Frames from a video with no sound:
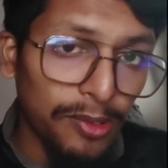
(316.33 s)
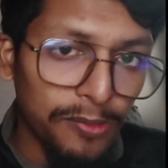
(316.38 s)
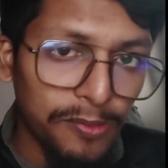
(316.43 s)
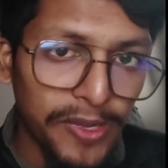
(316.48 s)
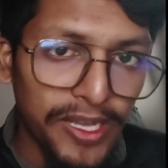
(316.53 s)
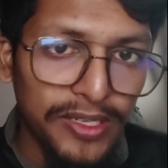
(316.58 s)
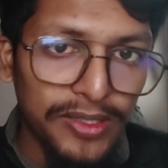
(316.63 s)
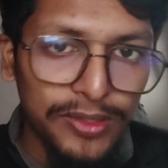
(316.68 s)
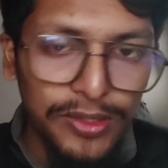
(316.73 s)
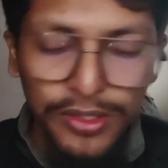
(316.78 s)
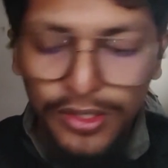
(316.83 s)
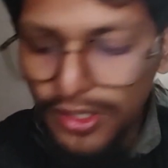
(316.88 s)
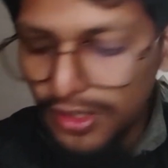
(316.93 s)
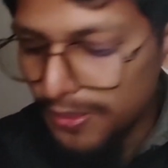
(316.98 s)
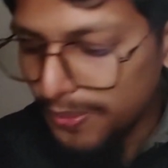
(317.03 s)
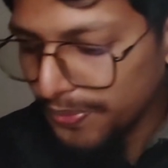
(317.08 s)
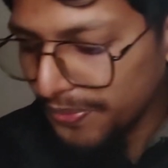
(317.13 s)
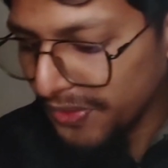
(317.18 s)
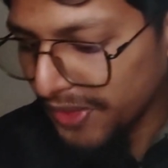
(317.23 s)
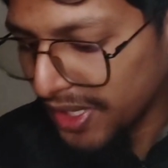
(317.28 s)
by Google.
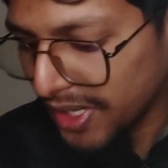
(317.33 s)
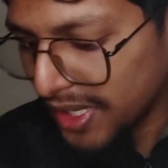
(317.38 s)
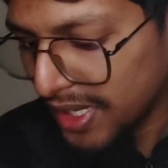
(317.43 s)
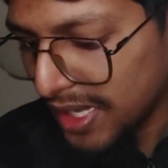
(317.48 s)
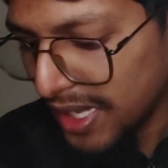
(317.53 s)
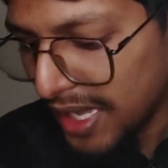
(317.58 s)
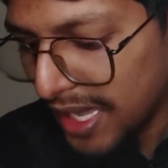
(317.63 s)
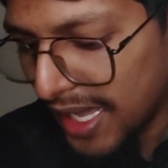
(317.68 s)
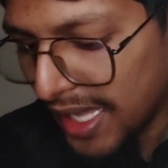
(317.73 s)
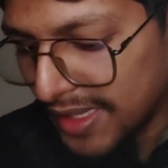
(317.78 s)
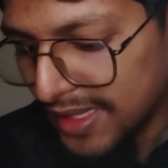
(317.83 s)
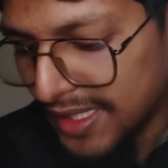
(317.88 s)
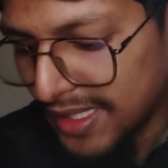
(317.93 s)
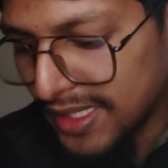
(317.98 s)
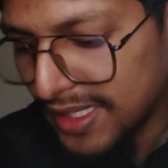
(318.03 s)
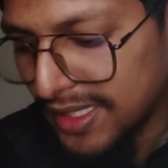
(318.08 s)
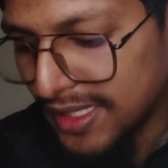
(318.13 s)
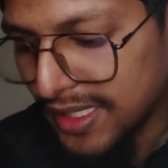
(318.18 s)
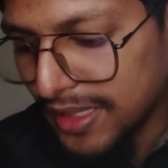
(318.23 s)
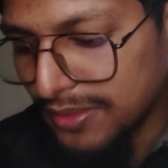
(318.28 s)
And then
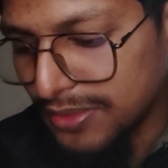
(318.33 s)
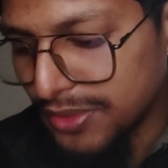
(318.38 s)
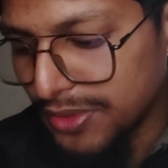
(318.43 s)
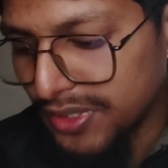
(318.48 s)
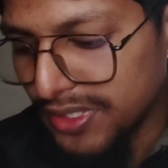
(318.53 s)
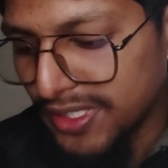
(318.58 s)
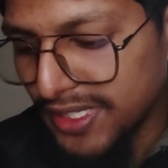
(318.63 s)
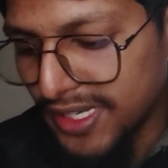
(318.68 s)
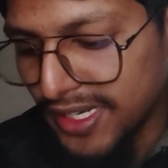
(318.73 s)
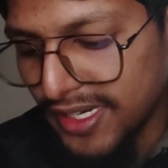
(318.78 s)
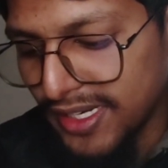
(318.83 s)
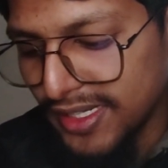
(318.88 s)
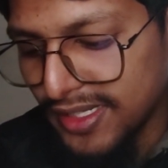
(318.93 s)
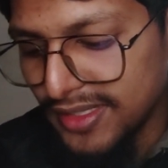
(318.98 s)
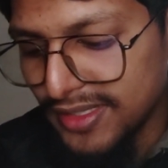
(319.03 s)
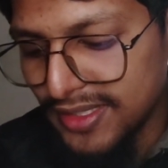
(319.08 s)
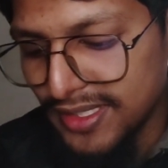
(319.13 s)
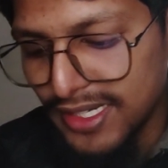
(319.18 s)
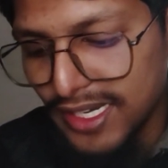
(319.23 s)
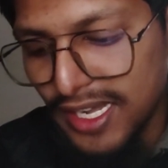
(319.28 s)
it comes with
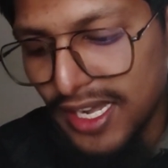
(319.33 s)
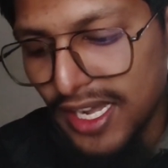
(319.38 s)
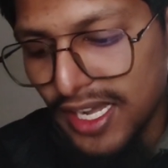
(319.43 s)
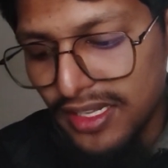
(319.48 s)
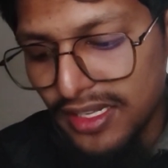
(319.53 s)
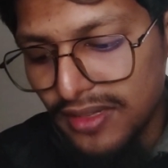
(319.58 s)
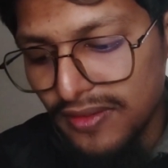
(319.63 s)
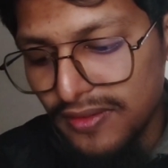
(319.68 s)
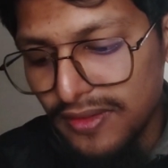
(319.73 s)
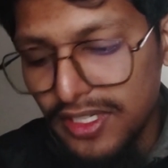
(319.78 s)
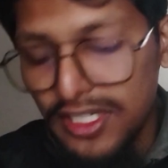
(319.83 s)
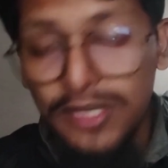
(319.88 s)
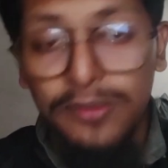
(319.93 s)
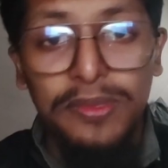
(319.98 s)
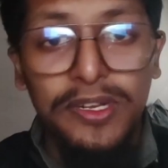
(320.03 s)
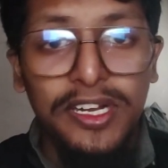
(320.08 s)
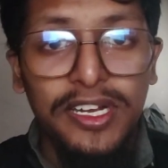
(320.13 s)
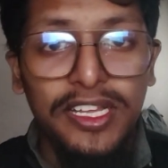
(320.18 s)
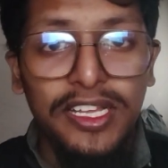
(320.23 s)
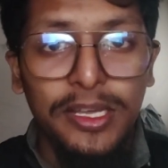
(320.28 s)
Keras in a high-level deep
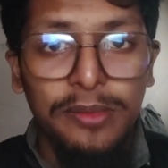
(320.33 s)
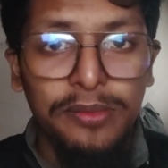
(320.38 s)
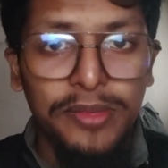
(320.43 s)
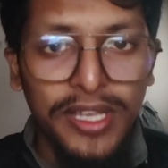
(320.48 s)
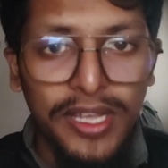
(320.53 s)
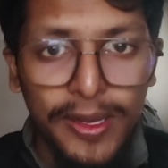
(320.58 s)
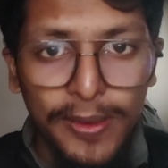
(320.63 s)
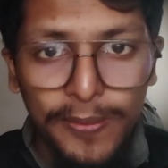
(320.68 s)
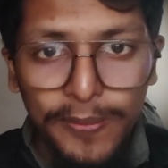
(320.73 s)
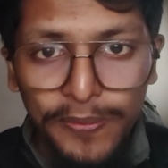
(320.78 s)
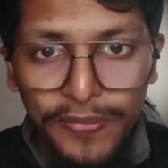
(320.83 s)
learning API.